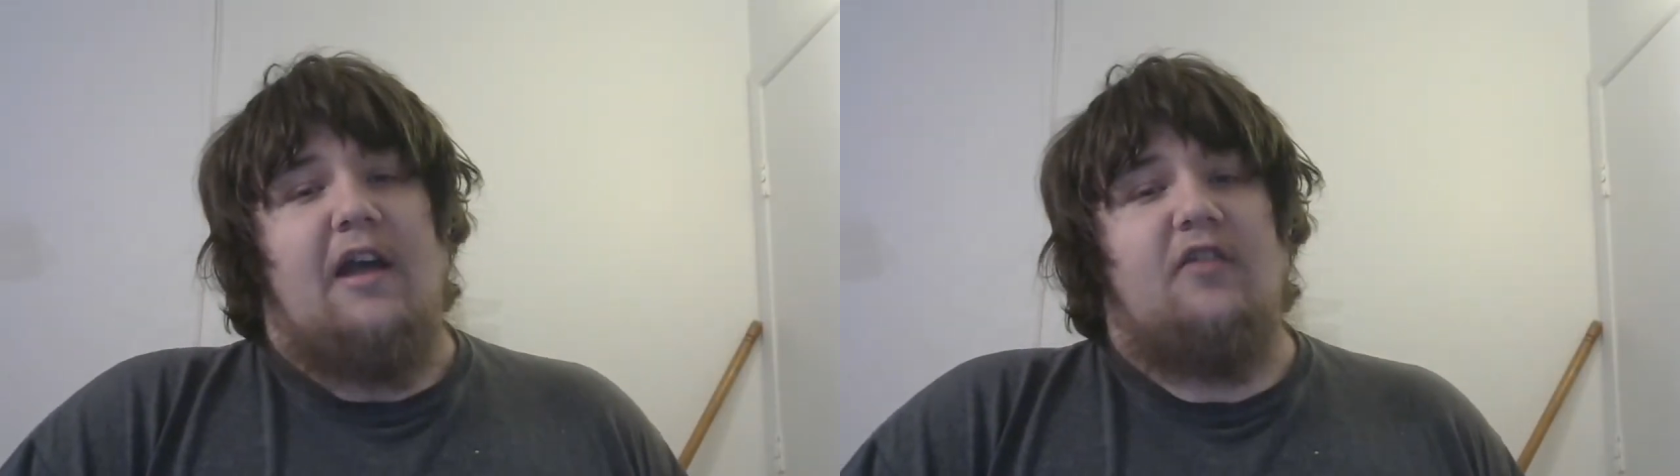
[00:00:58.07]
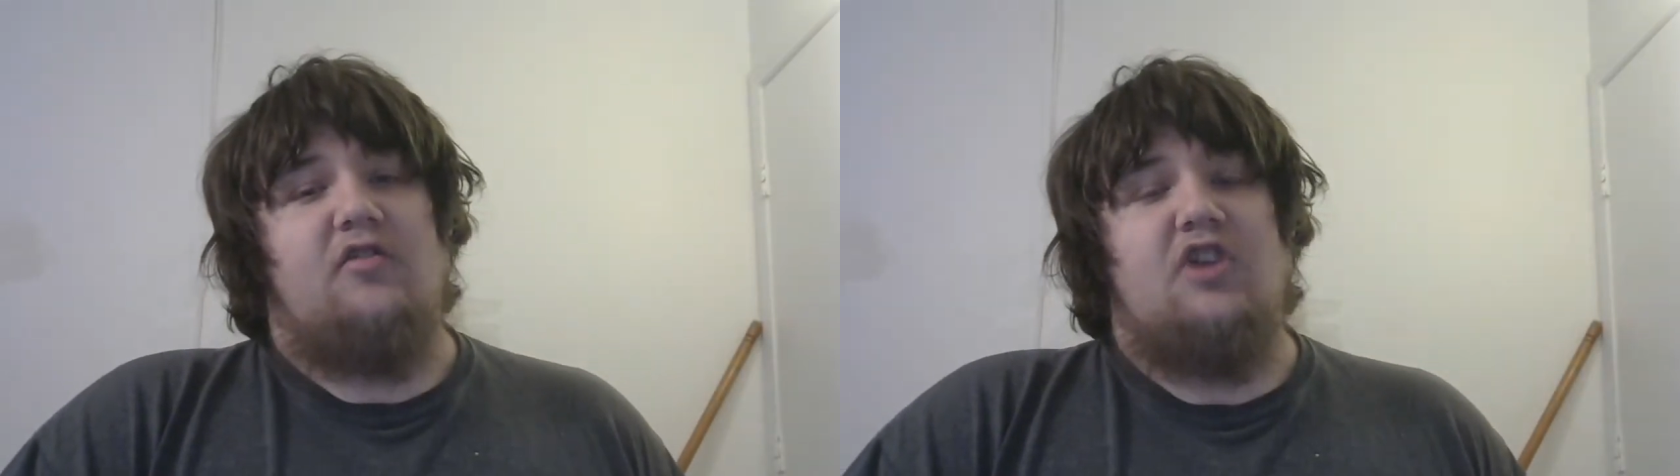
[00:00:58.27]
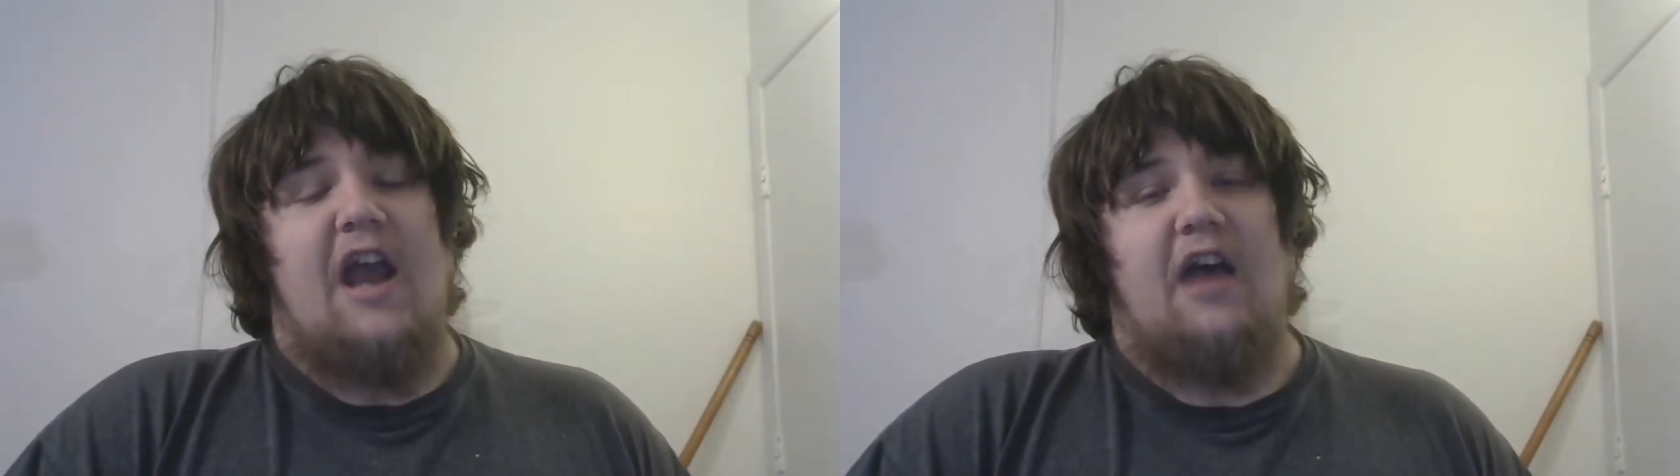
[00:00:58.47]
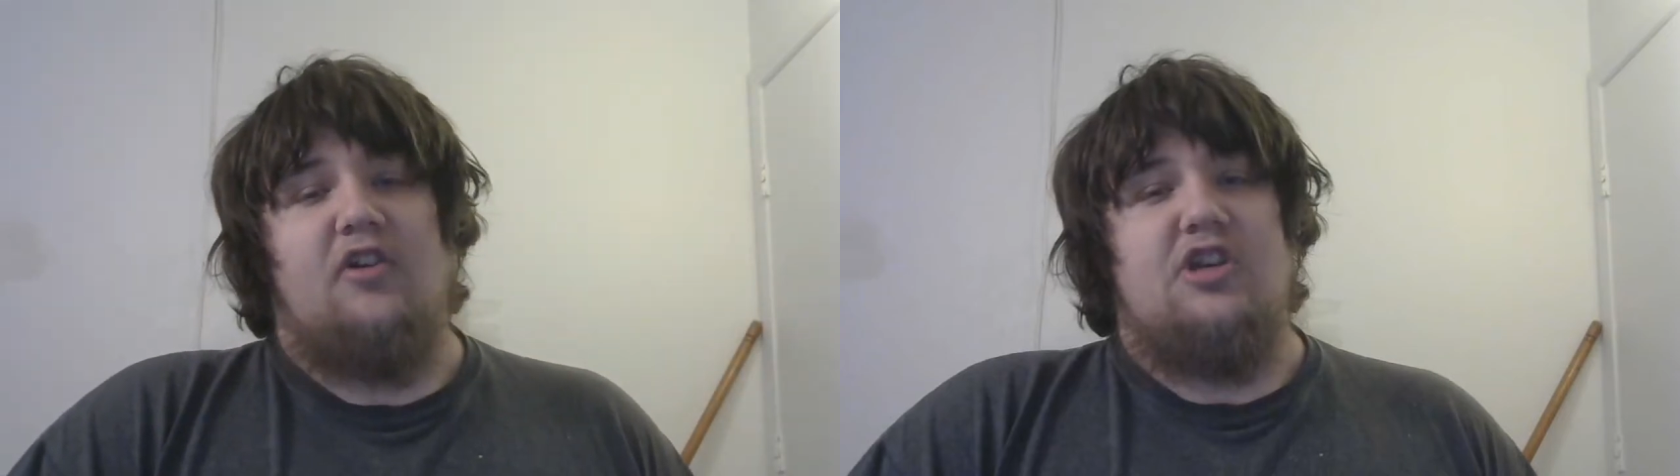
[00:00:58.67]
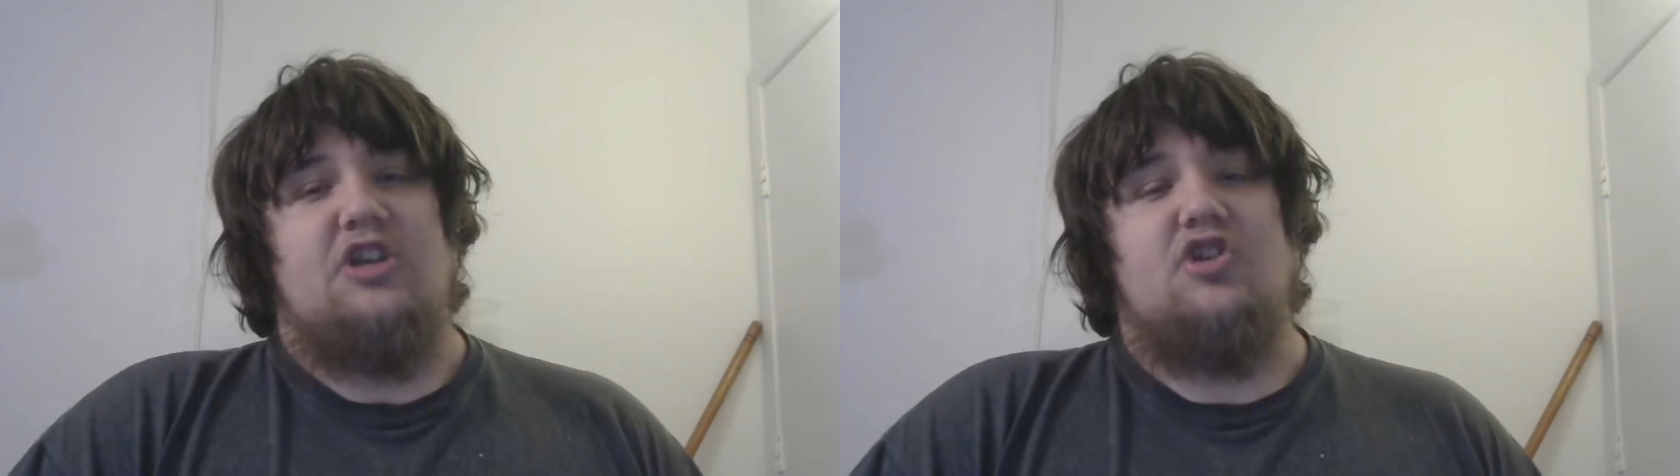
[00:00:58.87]
had to
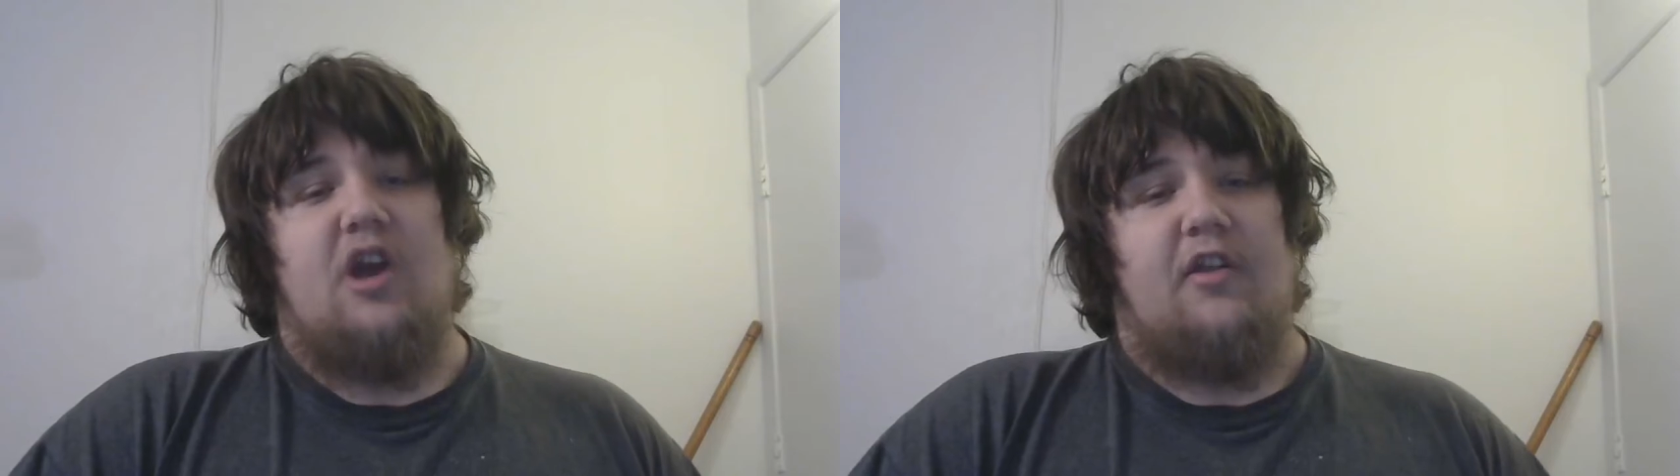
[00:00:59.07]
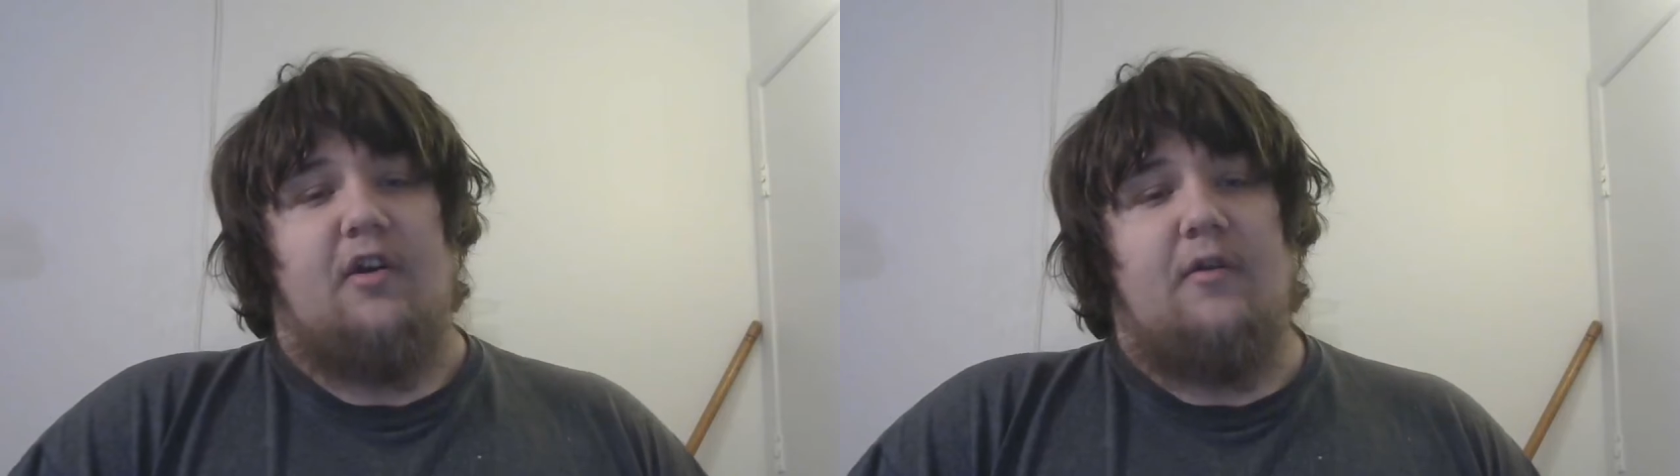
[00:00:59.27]
challenge each other.